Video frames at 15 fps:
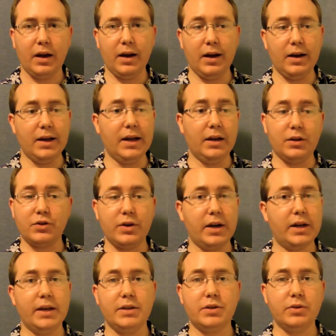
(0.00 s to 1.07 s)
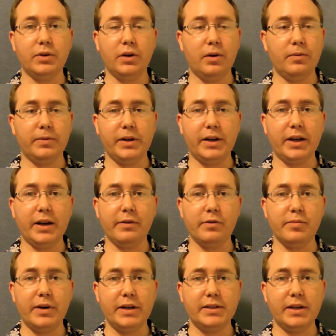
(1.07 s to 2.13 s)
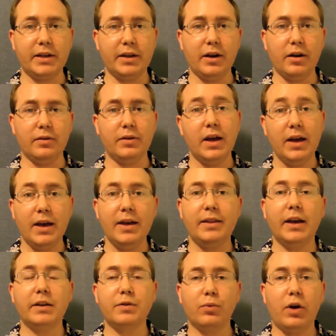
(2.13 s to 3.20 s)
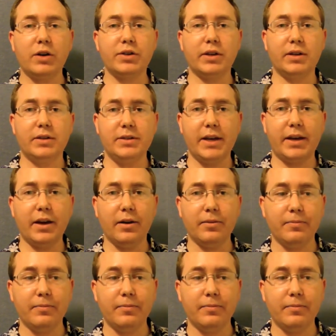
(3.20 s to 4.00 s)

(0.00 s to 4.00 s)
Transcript: And I'll try to get to it. Hopefully I'll get everybody taken care of. Thanks for watching. Take care.